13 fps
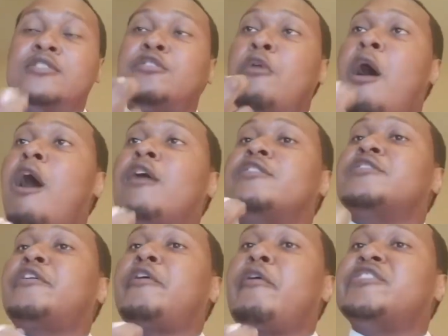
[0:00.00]
To all of
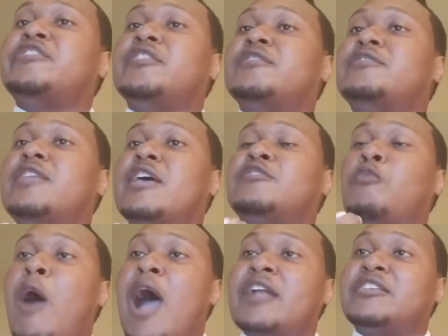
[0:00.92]
the Christians that's
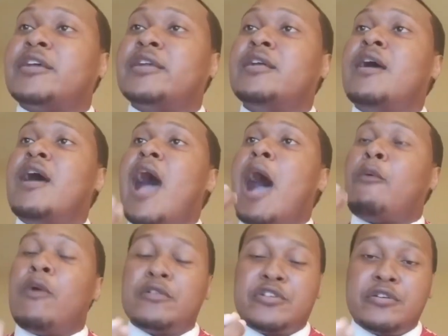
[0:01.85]
watching, I
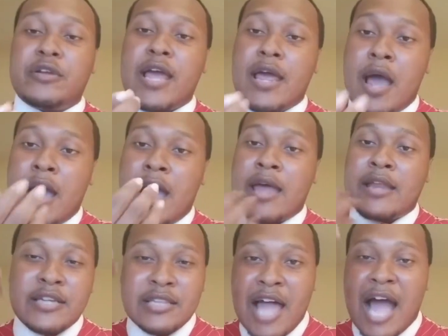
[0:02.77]
want you to uh,
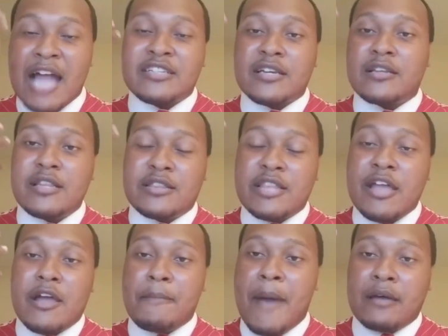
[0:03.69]
logically
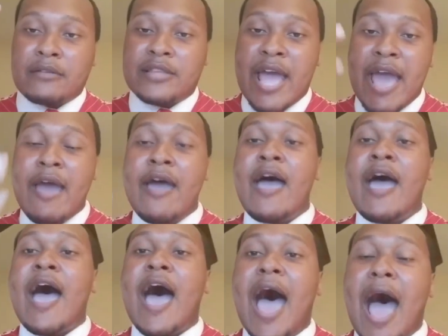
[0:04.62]
think about that.
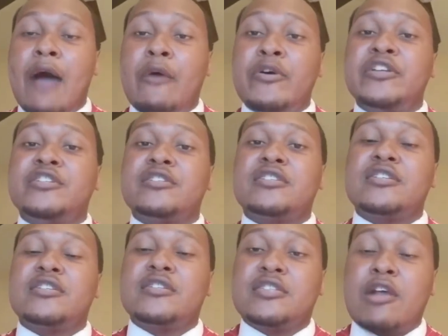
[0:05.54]
How is
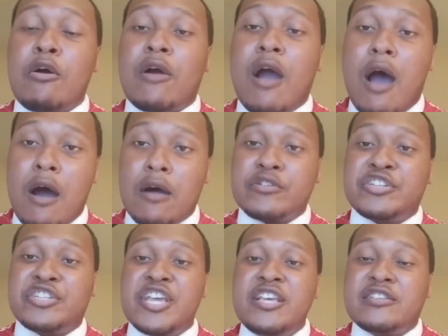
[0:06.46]
so called
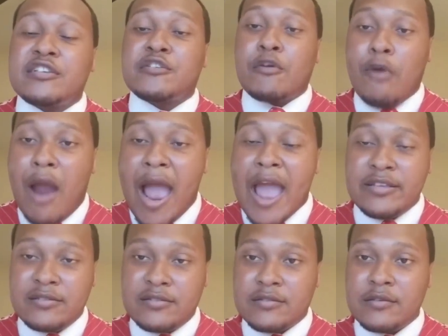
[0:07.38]
Jesus
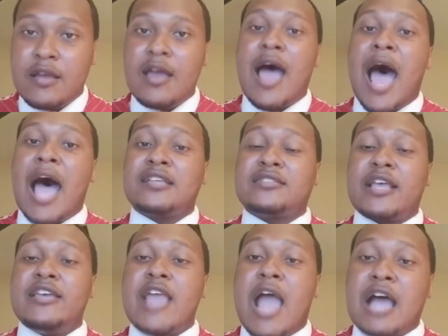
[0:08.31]
Christ, I
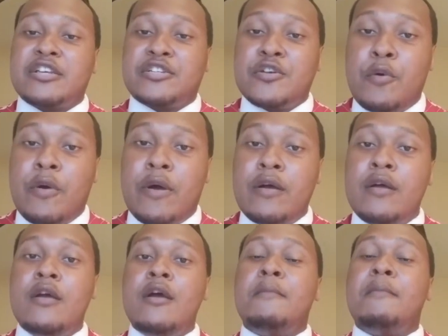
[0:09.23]
say Yeshua,
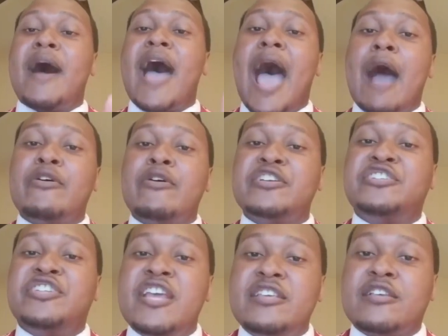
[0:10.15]
but how is
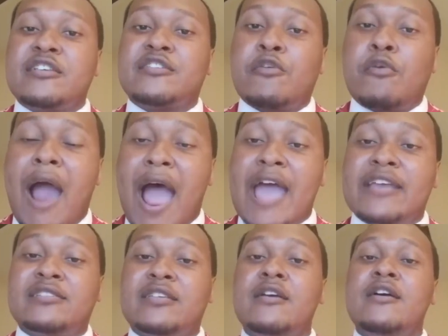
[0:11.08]
Jesus
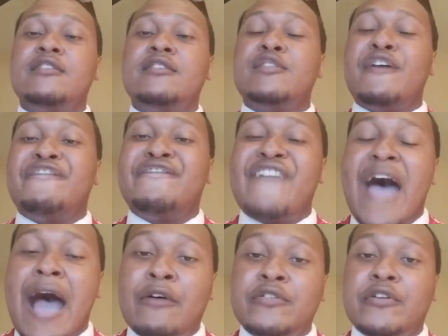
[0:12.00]
Christ the
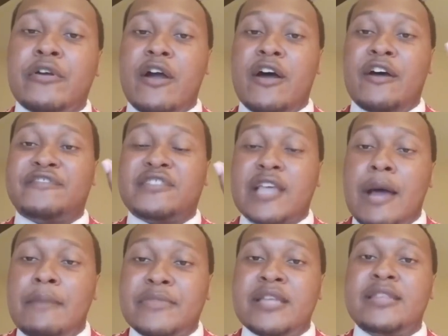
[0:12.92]
founder of
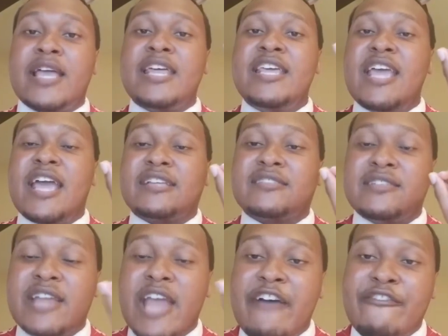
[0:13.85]
something that he has
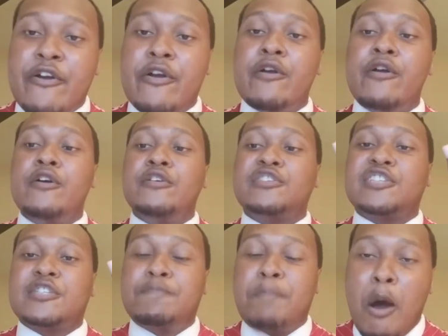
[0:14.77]
never
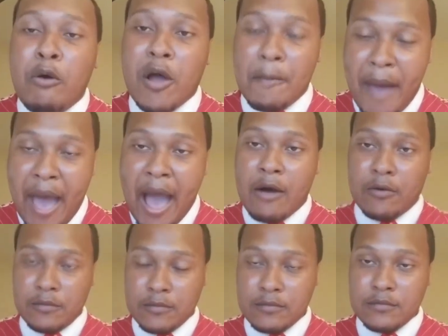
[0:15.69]
spoke about?
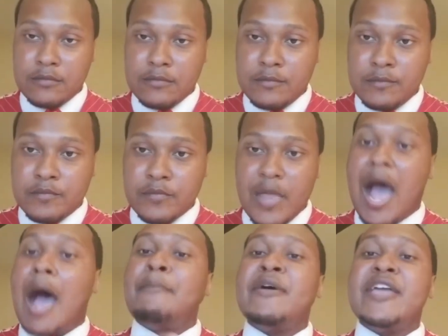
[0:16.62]

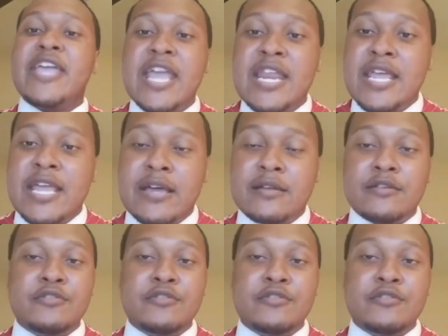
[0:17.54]
I'm an idiot.